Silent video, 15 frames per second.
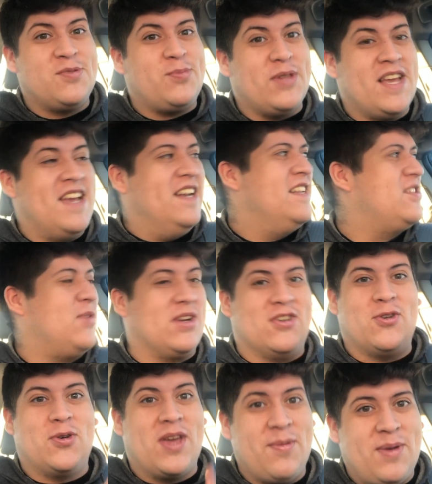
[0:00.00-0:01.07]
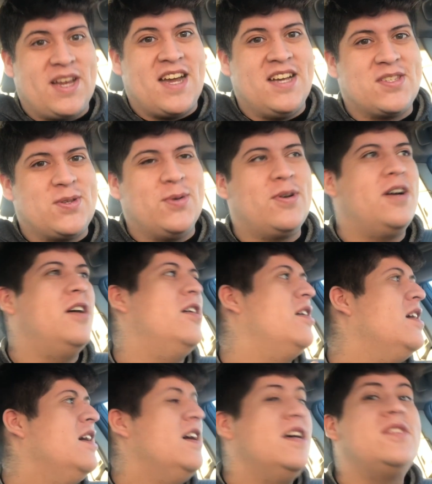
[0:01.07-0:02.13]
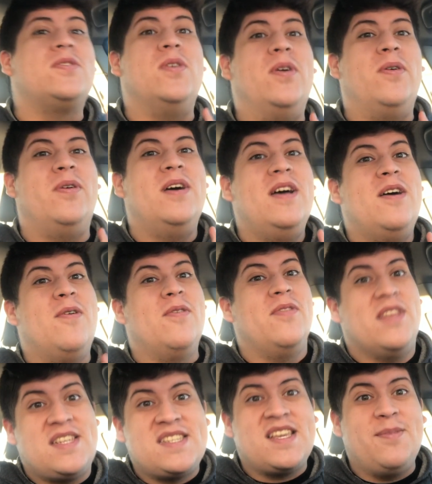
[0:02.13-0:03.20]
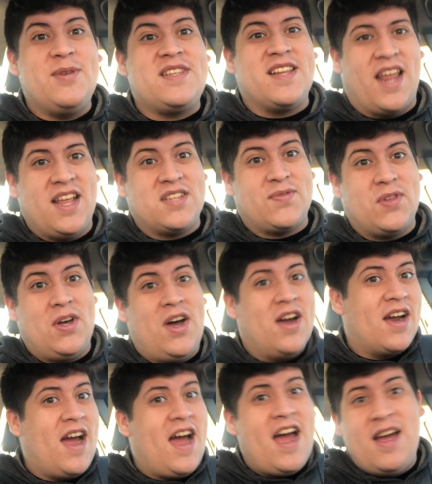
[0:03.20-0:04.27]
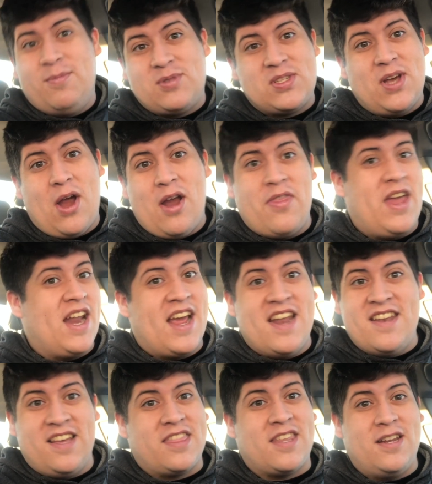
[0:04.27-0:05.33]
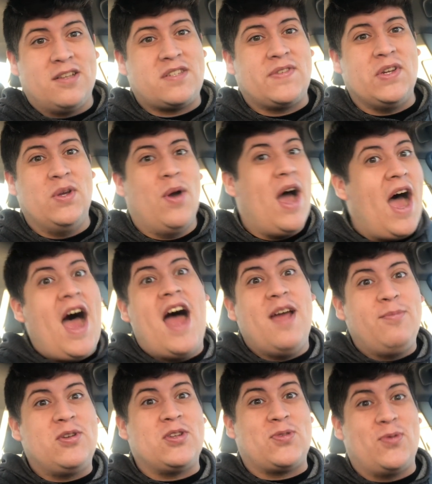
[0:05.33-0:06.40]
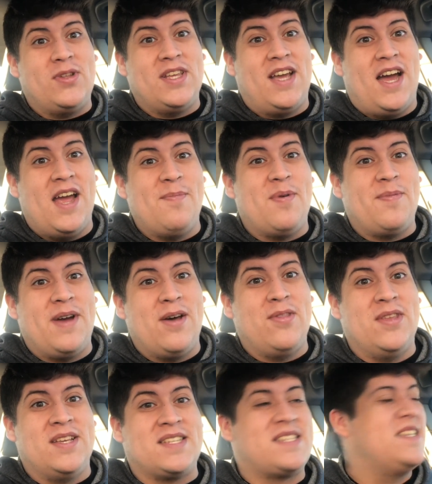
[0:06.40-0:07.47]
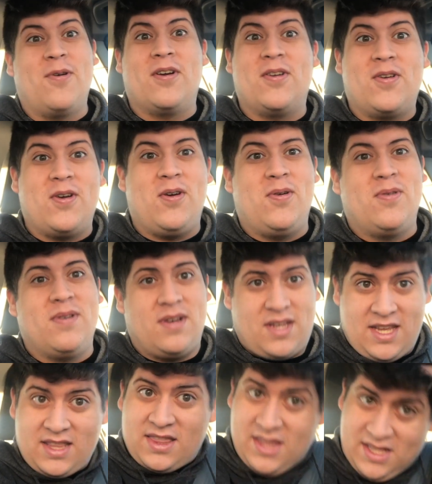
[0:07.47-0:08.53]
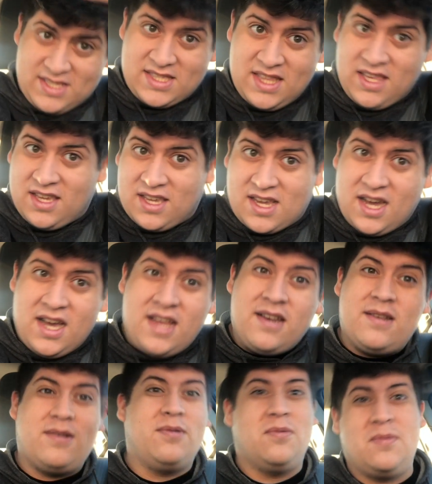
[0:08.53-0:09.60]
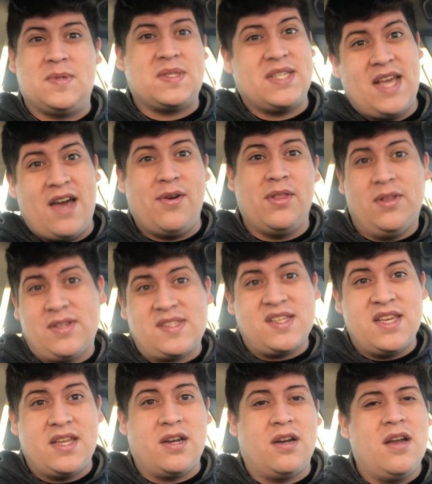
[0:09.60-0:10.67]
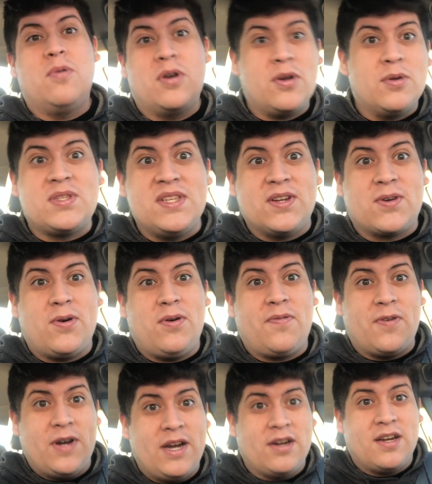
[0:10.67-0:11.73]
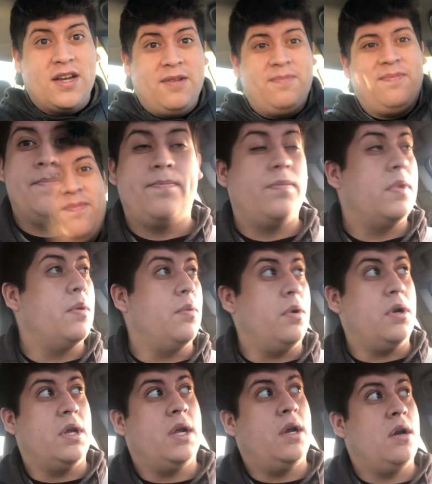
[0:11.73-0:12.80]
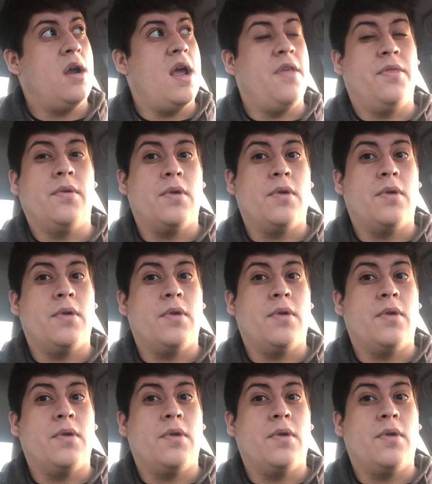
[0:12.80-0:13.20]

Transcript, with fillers: his plan so I could go get my Costco card. So this is gonna be today's vlog. I'm sorry that I got nothing else for you. I'm just really hype about this. We're gonna go get this thing cut. We'll see how it looks later. We're gonna go see Nicole for a haircut. We're here at the